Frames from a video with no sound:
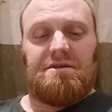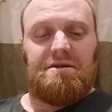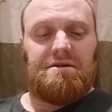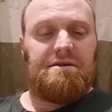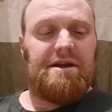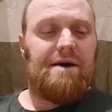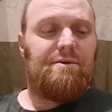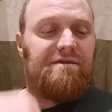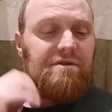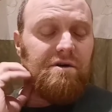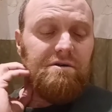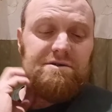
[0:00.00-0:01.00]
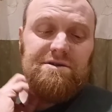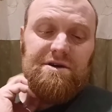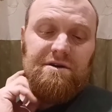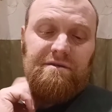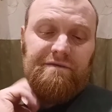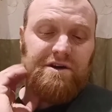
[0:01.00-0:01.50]
Now we've got
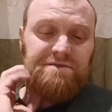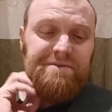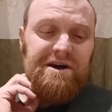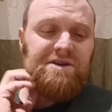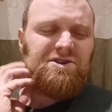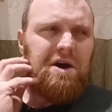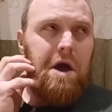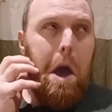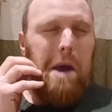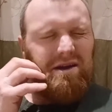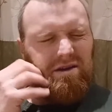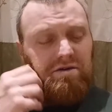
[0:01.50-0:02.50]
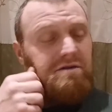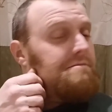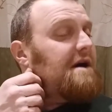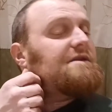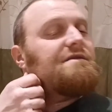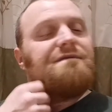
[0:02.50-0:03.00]
first page. You've got the
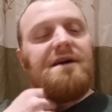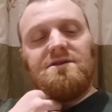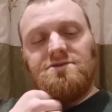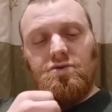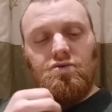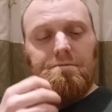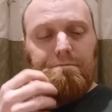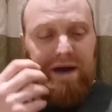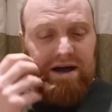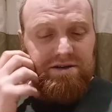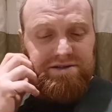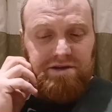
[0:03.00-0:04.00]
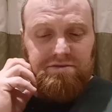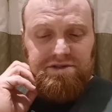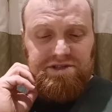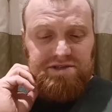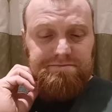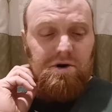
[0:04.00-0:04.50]
Manufactorum battle zone,
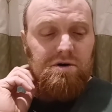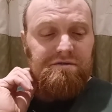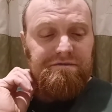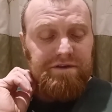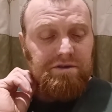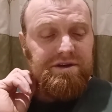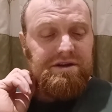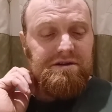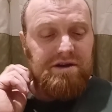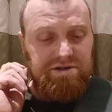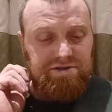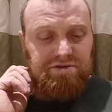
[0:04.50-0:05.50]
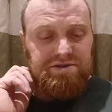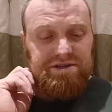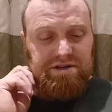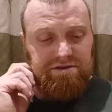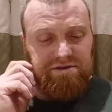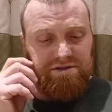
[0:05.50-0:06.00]
smog-filled industrial
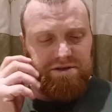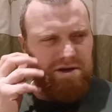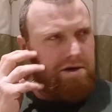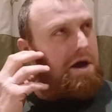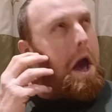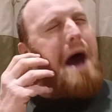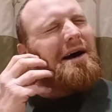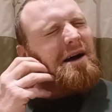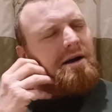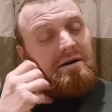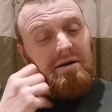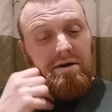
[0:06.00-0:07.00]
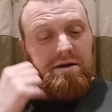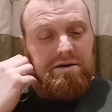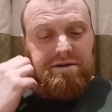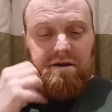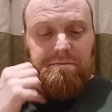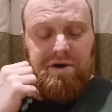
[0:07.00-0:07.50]
centres.
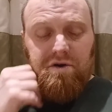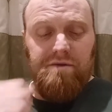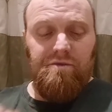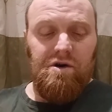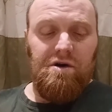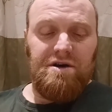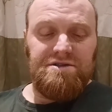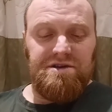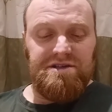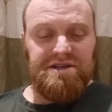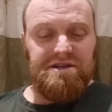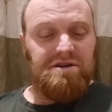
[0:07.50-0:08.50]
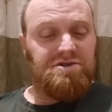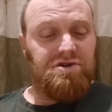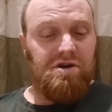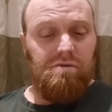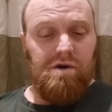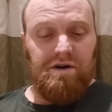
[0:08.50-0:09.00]
The Imperium relies on its
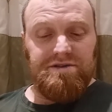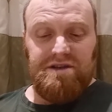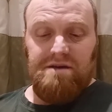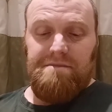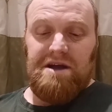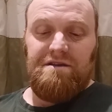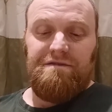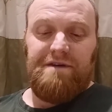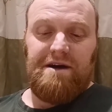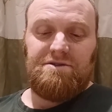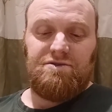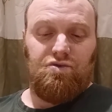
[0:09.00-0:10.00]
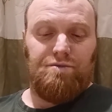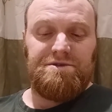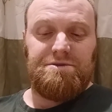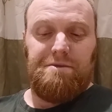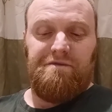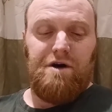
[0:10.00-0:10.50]
industrial worlds and their manufactorums
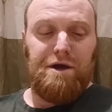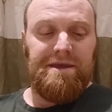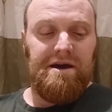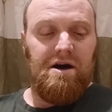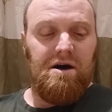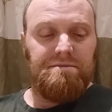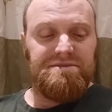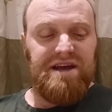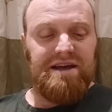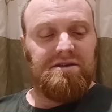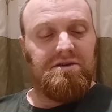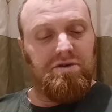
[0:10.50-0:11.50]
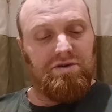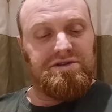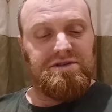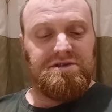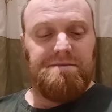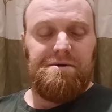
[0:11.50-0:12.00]
to provide the arms and goods
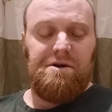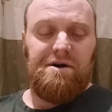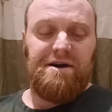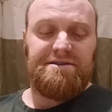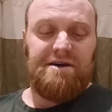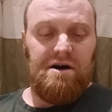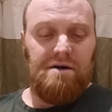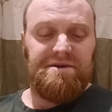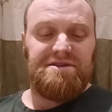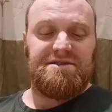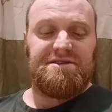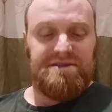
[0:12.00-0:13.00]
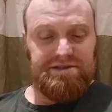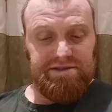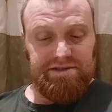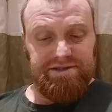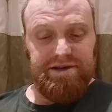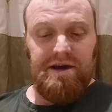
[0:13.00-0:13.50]
that supply its armies and citizens.